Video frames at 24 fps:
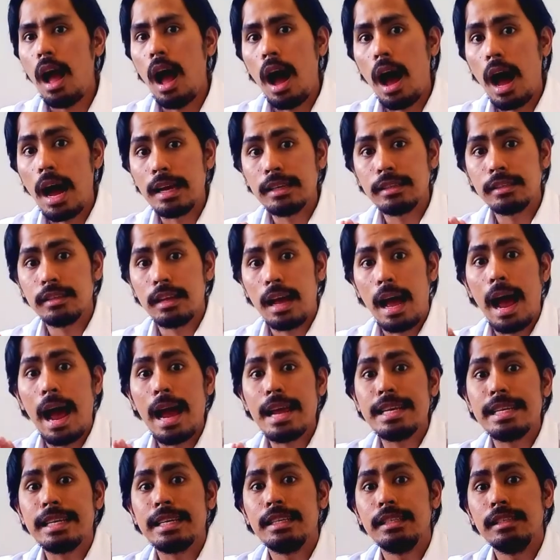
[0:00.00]
as
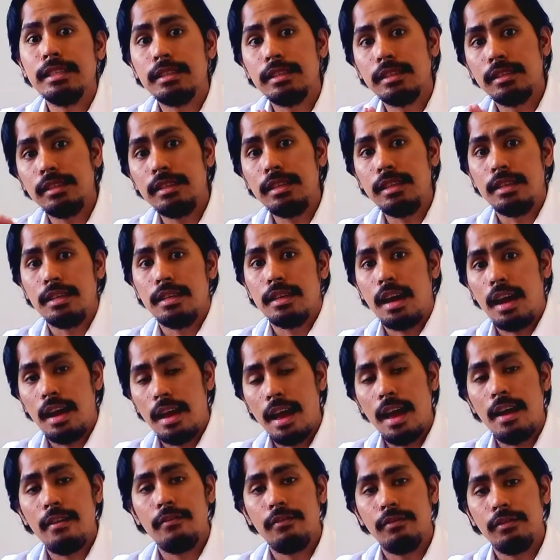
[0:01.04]
I can see, I
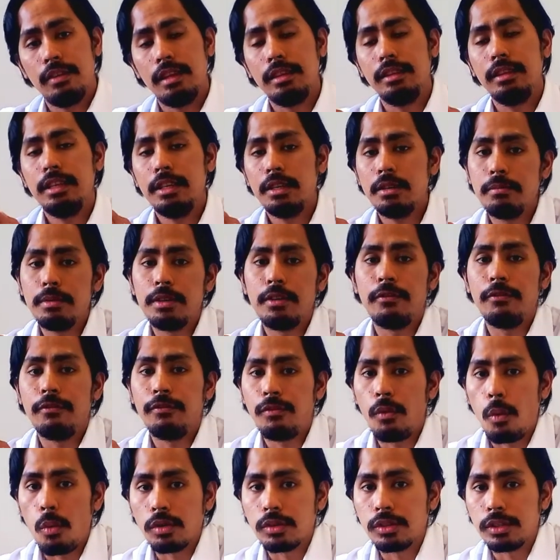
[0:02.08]
have a little bit of
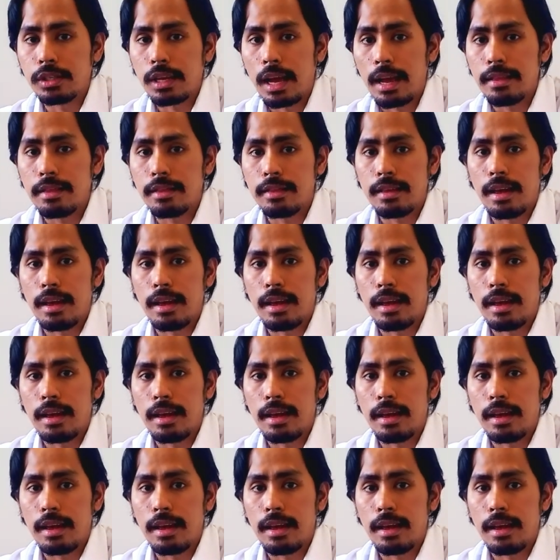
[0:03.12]
foresight